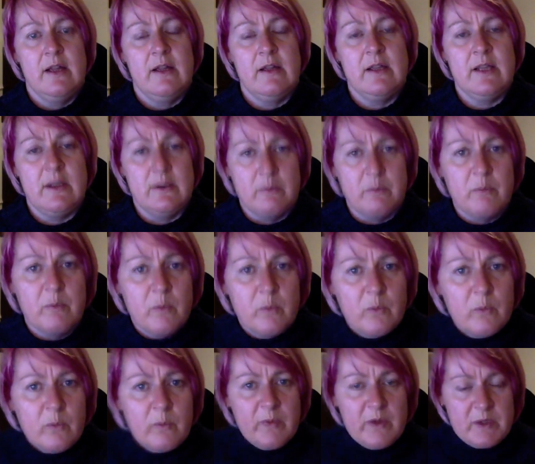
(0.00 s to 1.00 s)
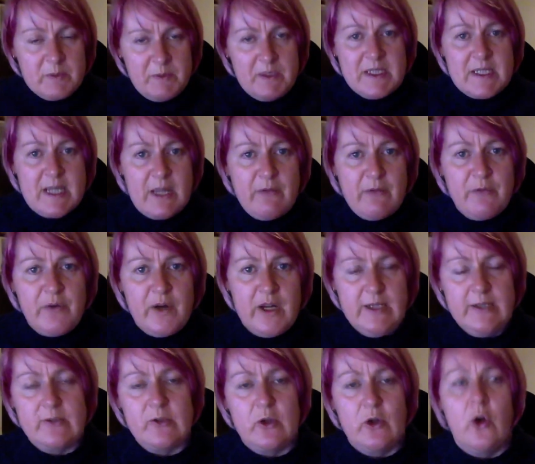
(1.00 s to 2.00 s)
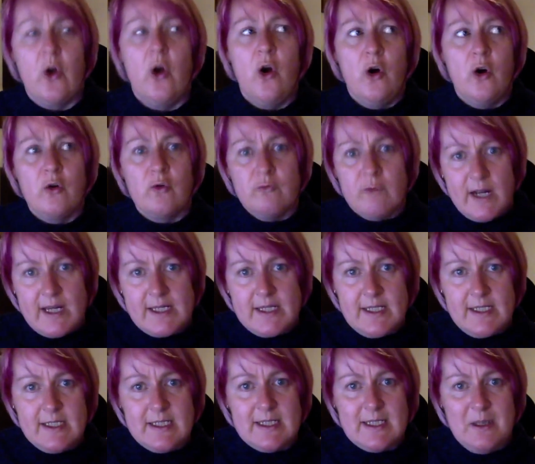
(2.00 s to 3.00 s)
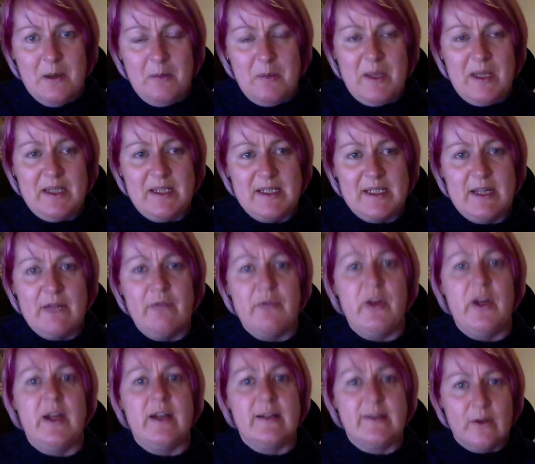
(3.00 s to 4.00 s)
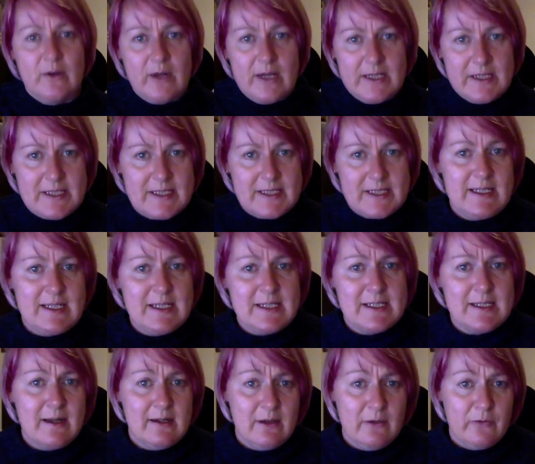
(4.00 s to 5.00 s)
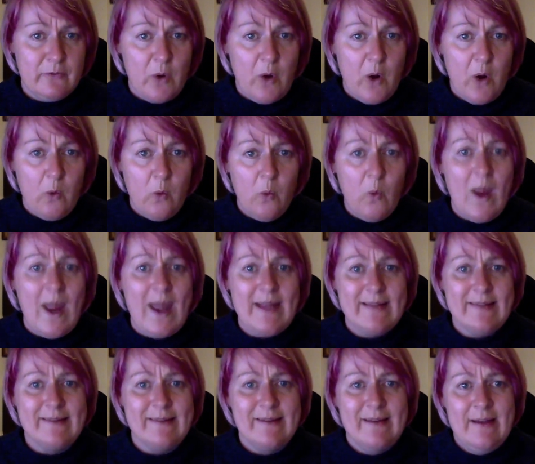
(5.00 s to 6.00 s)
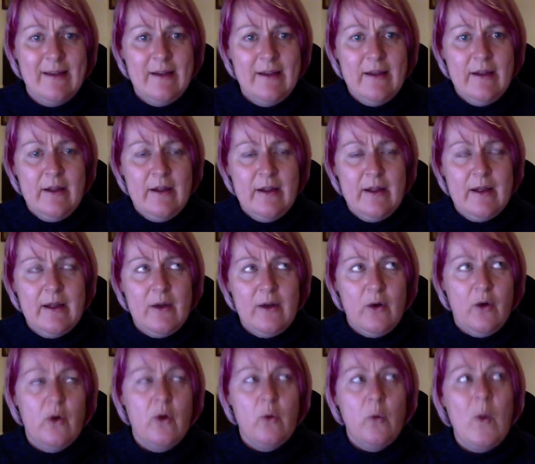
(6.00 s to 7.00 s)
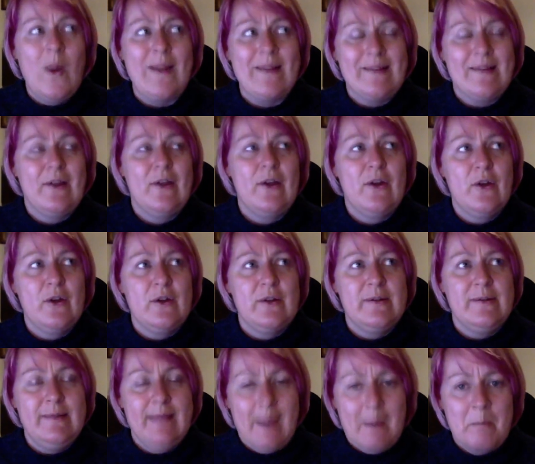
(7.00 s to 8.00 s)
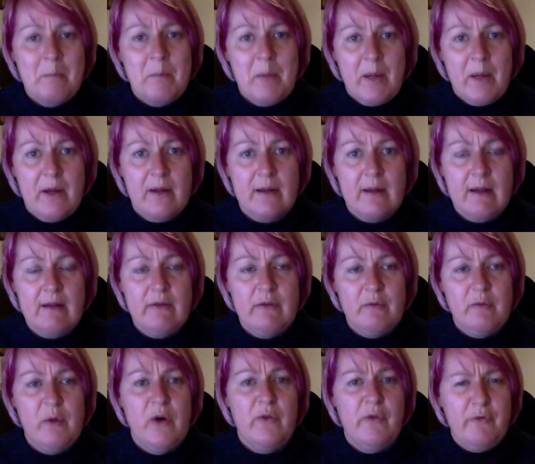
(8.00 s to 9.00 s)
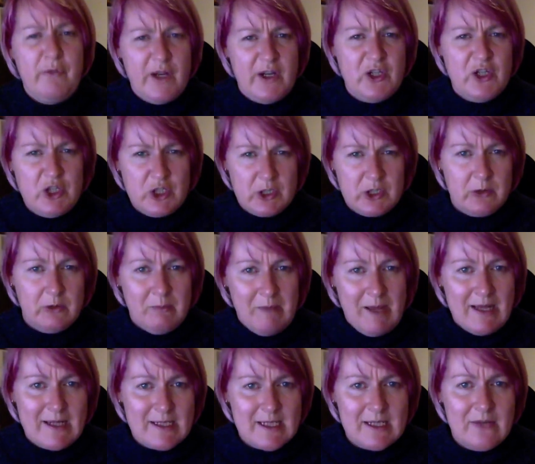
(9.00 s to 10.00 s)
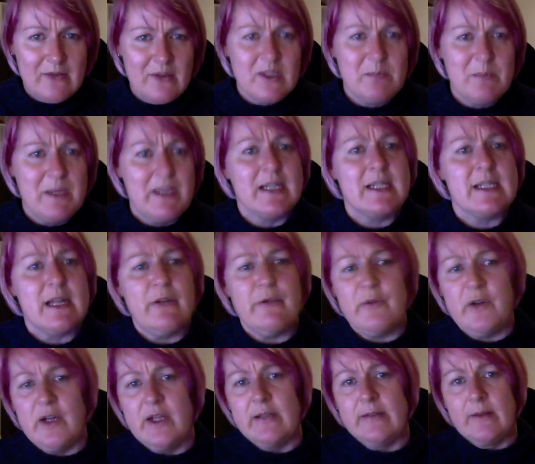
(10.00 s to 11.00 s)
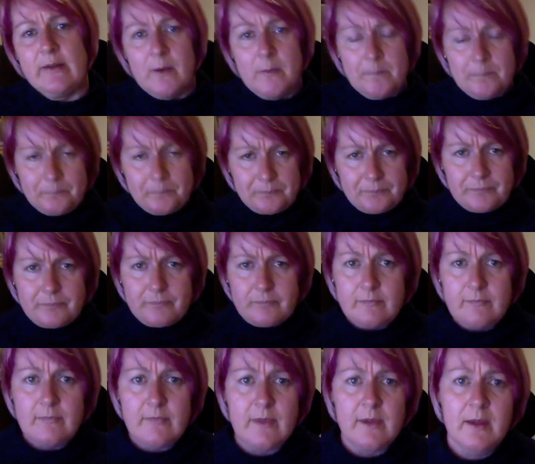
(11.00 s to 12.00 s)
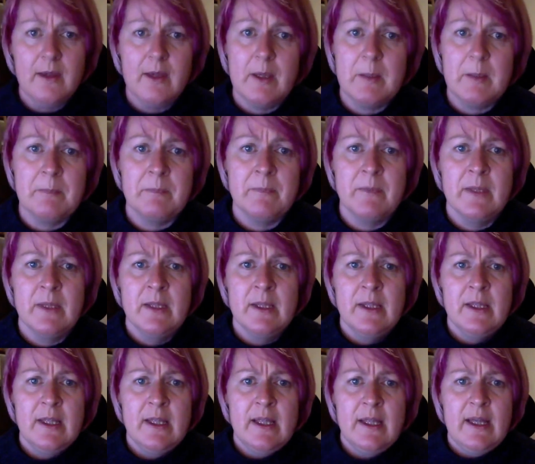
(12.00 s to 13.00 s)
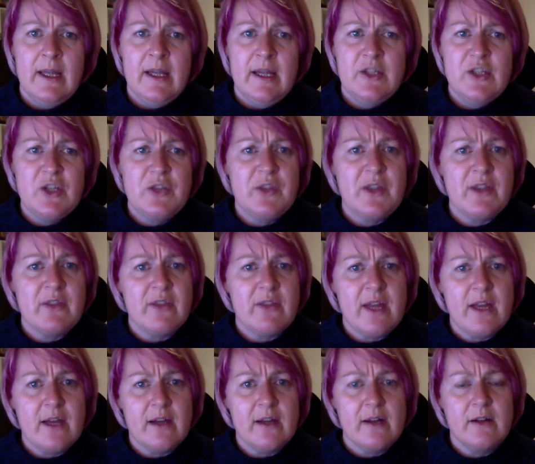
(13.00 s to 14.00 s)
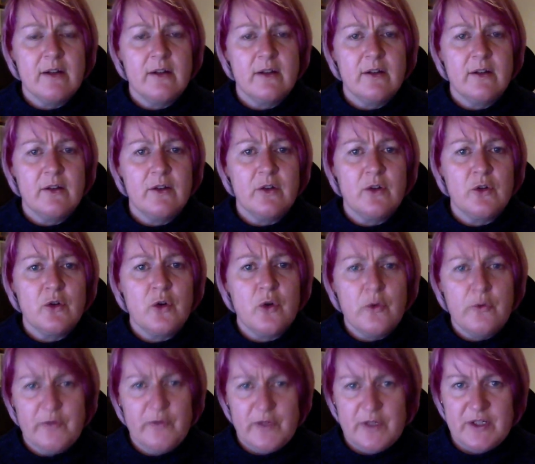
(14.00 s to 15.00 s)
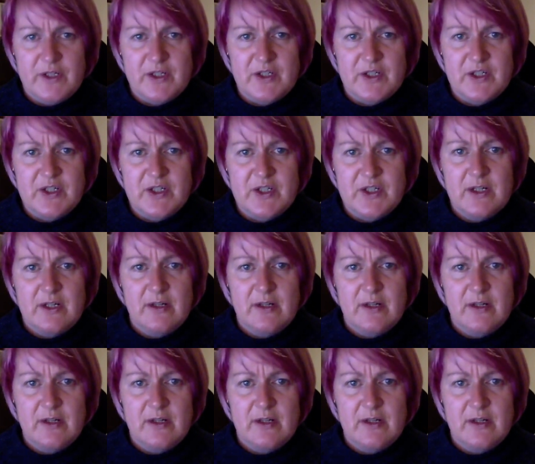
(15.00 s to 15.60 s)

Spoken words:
it that's being set fire to, or resins that are being set fire to. Instead, it's kind of a wet or a wetter, damper, kind of more vegetal matter that's being set fire to. Do you think that covers?